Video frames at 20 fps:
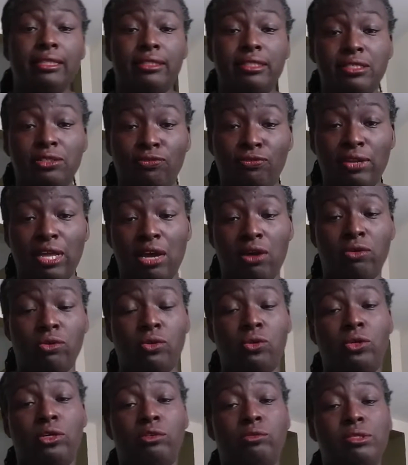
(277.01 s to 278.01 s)
This flower
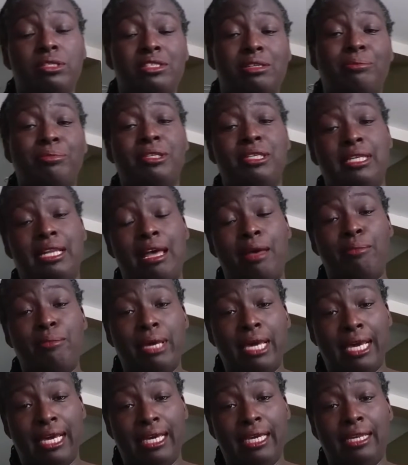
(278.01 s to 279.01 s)
oil was something that I
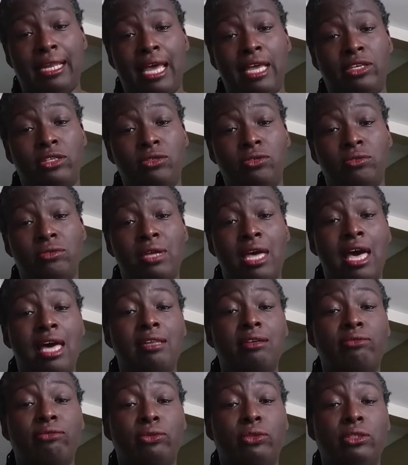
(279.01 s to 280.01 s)
made. I used
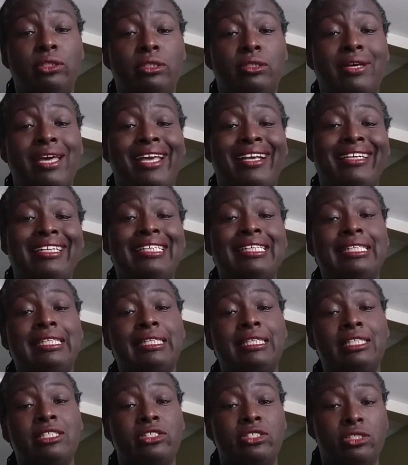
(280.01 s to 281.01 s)
olive oil and
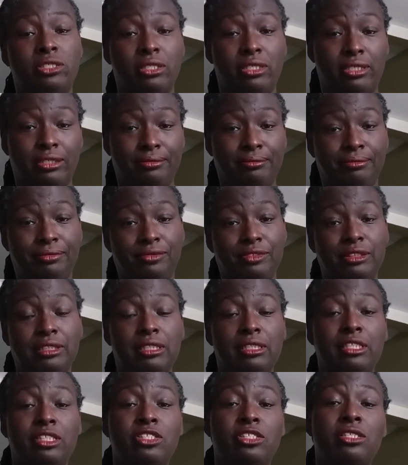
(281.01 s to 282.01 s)
calendula.
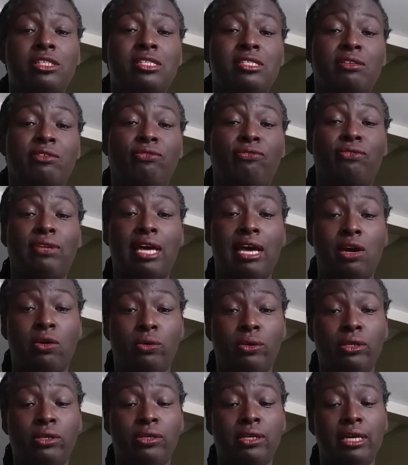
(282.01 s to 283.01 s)
Calendula is a
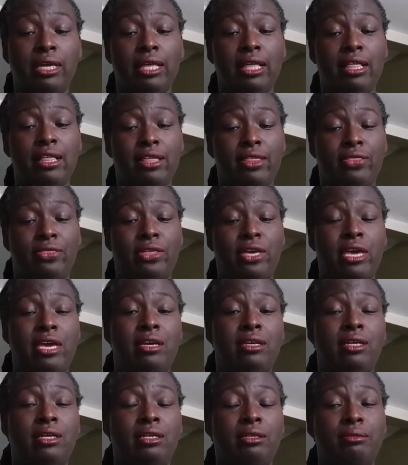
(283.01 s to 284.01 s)
flower
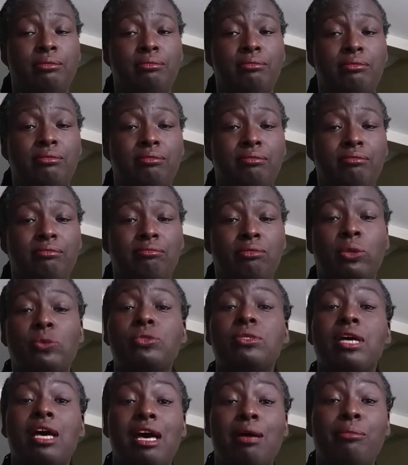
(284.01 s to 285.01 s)
that
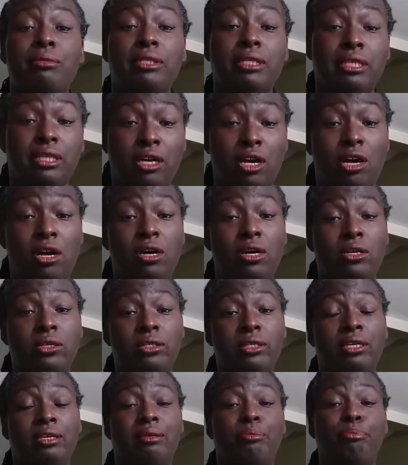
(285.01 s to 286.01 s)
most commonly called